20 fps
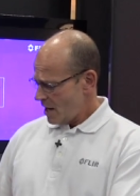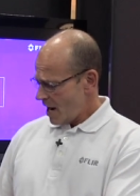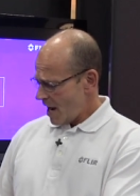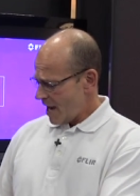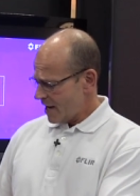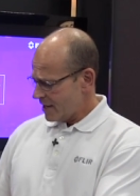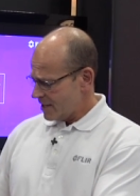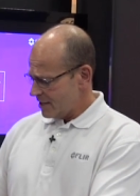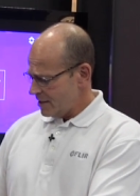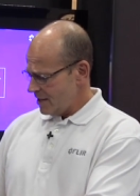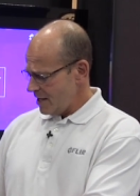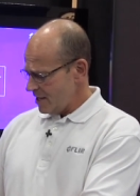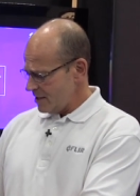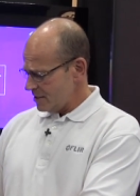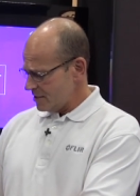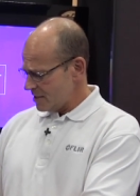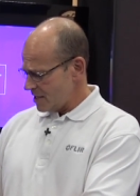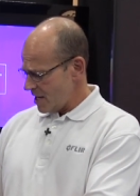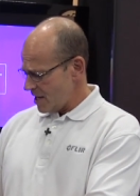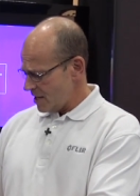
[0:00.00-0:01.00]
I can
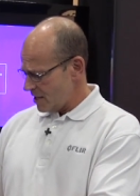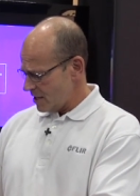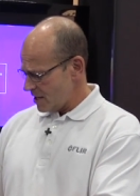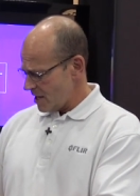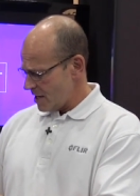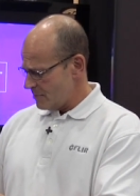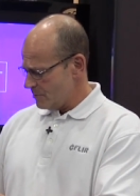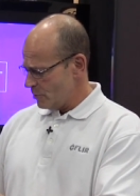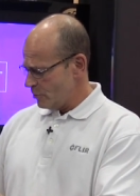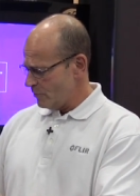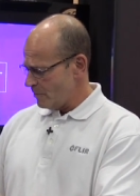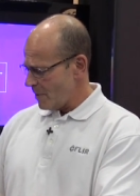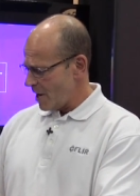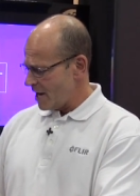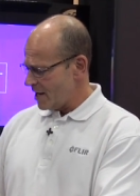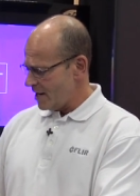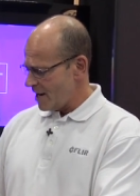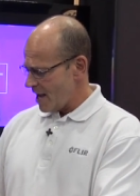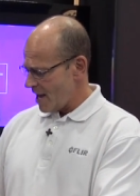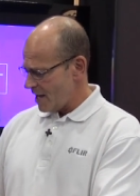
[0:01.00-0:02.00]
then take and move
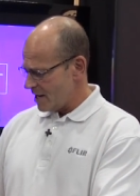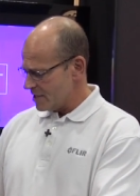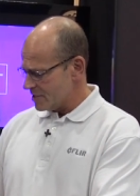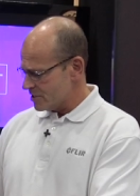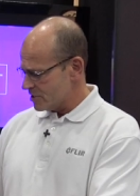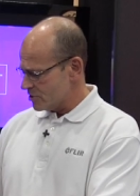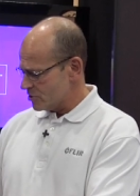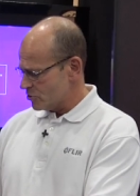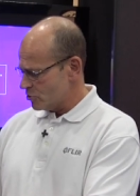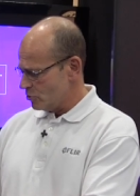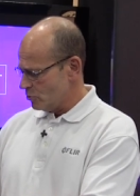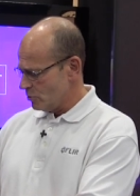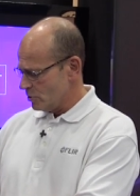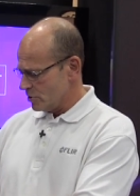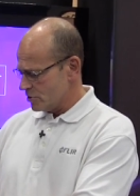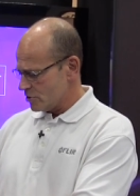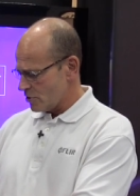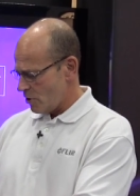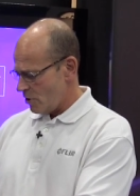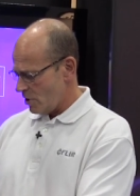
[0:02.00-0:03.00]
my analysis
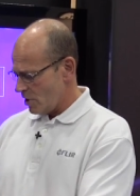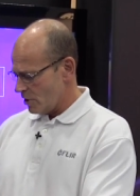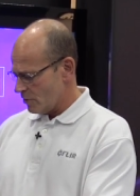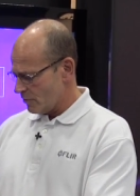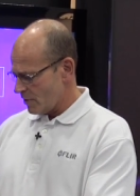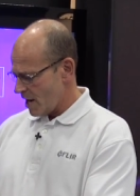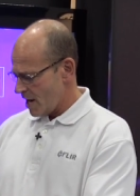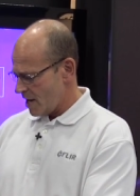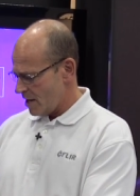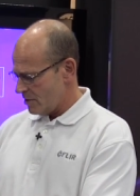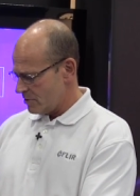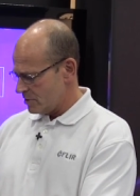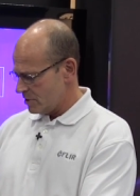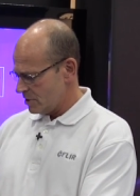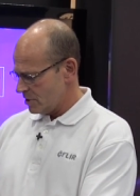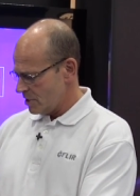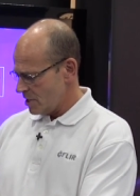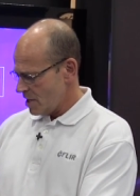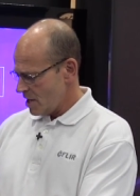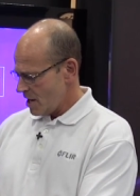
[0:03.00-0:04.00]
tools all around.